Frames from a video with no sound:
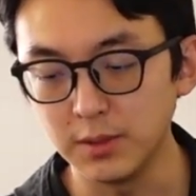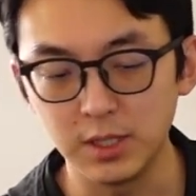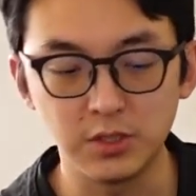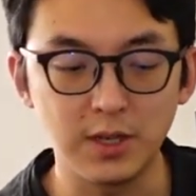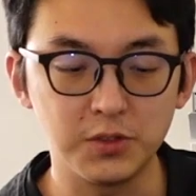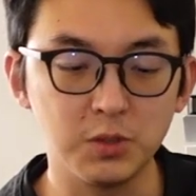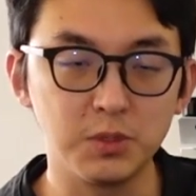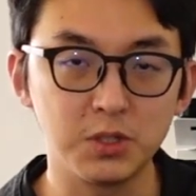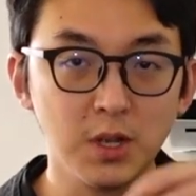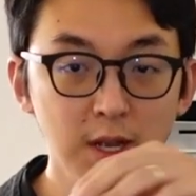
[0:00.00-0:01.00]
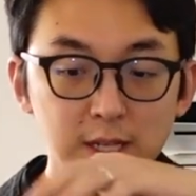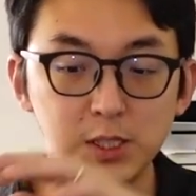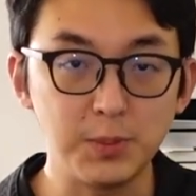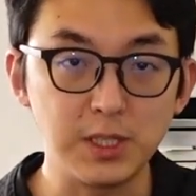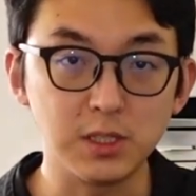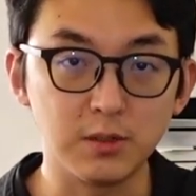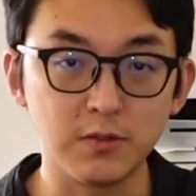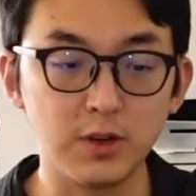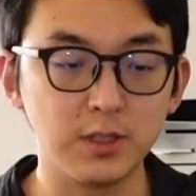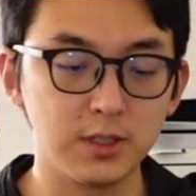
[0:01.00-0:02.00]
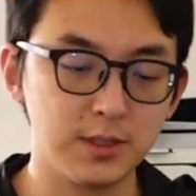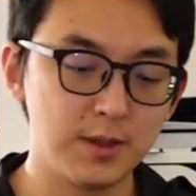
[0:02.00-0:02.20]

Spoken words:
because you have so much space in the front.